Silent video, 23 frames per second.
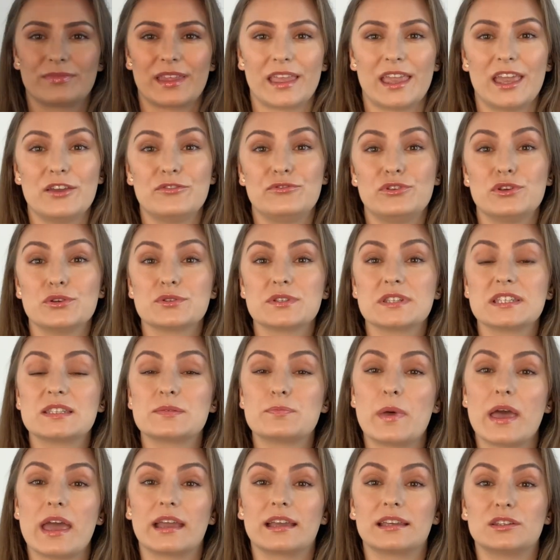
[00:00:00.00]
If you
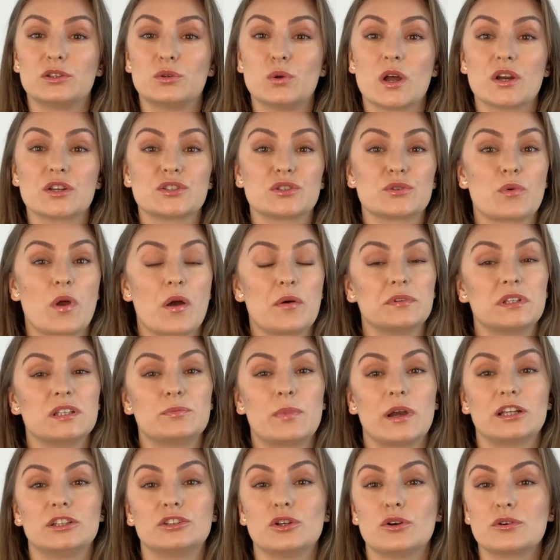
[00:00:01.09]
suspect you are surrounded
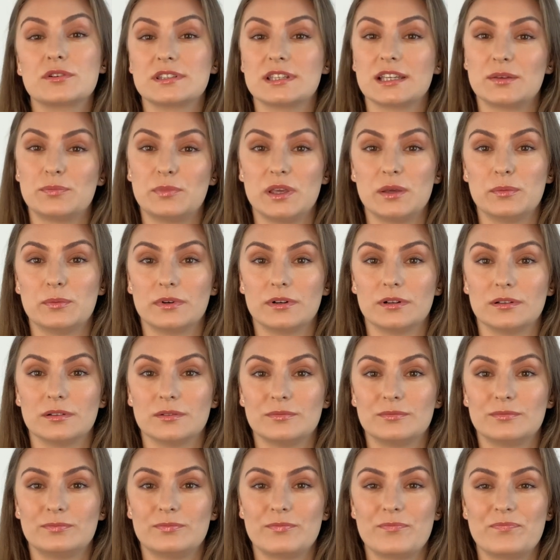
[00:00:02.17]
by toxic people,
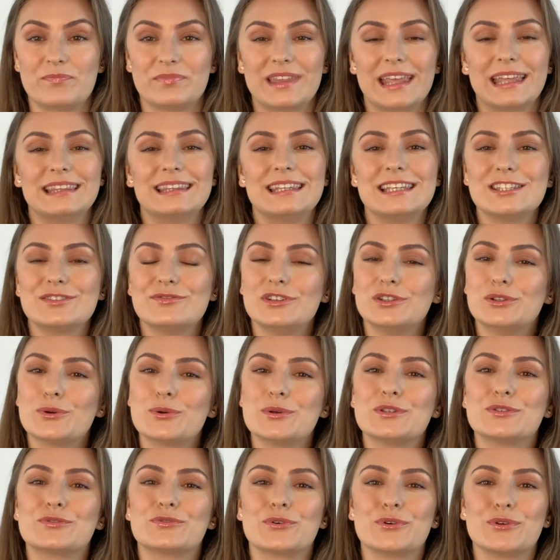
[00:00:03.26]
then this video
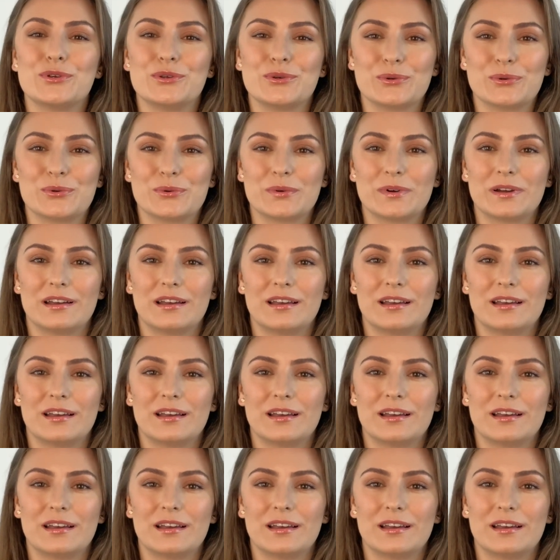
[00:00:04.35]
is for you,